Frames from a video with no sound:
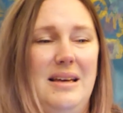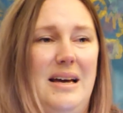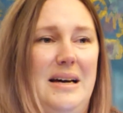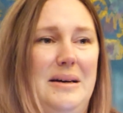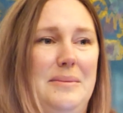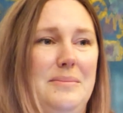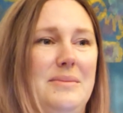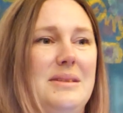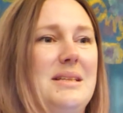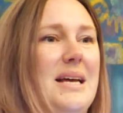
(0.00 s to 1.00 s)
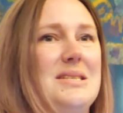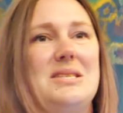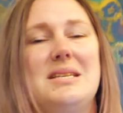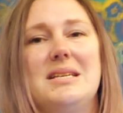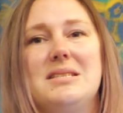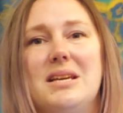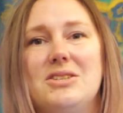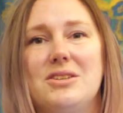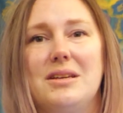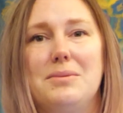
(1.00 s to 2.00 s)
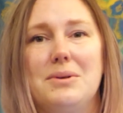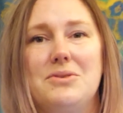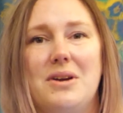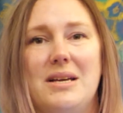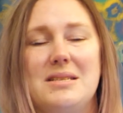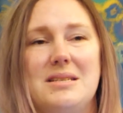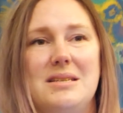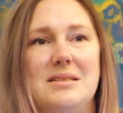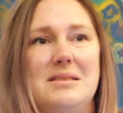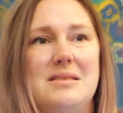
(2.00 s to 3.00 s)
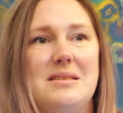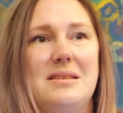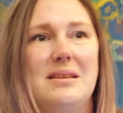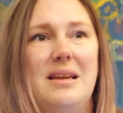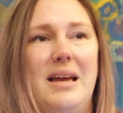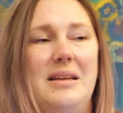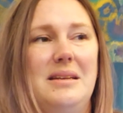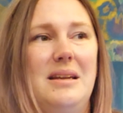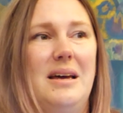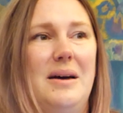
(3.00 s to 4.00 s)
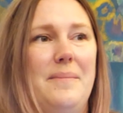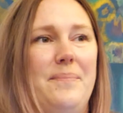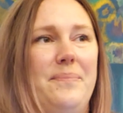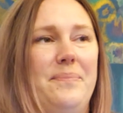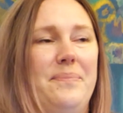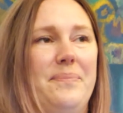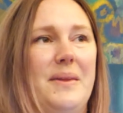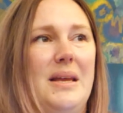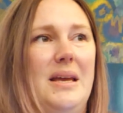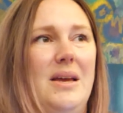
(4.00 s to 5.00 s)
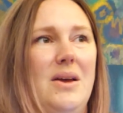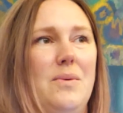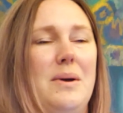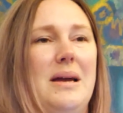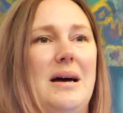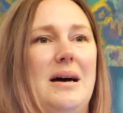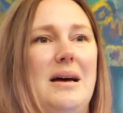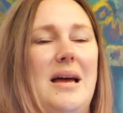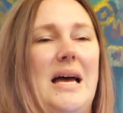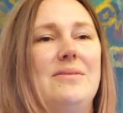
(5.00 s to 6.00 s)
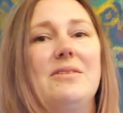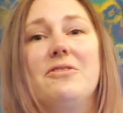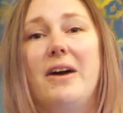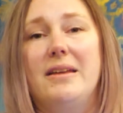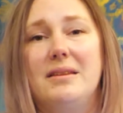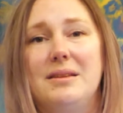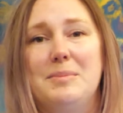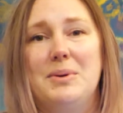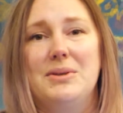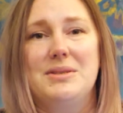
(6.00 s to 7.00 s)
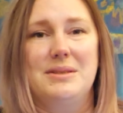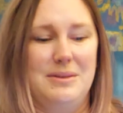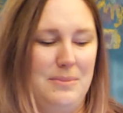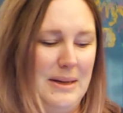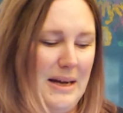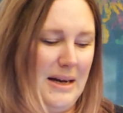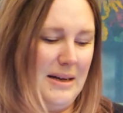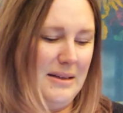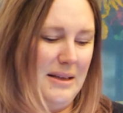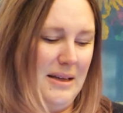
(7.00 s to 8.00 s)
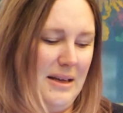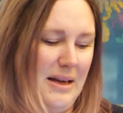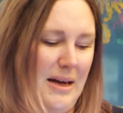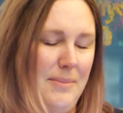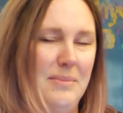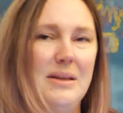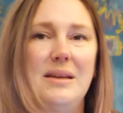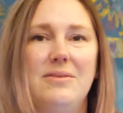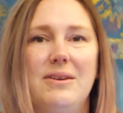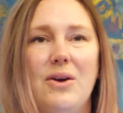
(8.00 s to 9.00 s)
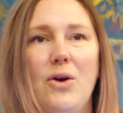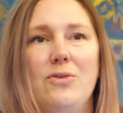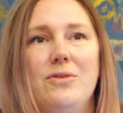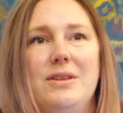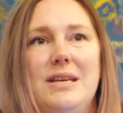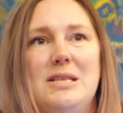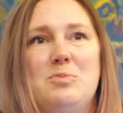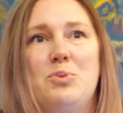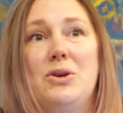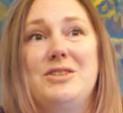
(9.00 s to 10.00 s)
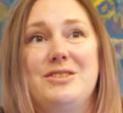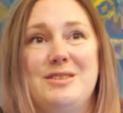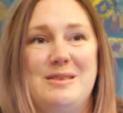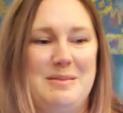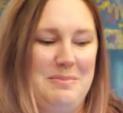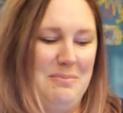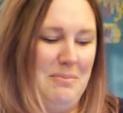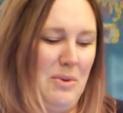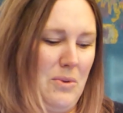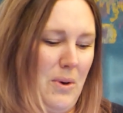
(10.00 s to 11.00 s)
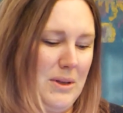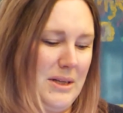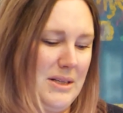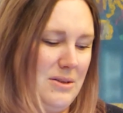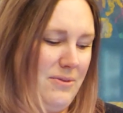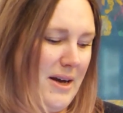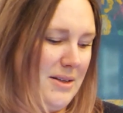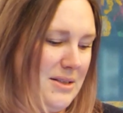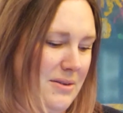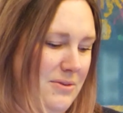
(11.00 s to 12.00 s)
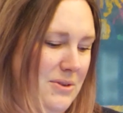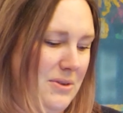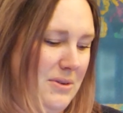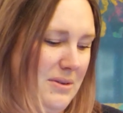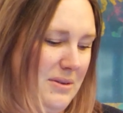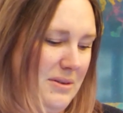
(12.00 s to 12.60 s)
That's essentially what trust is, and we are having faith in the person that we are giving over these precious qualities of ourself to.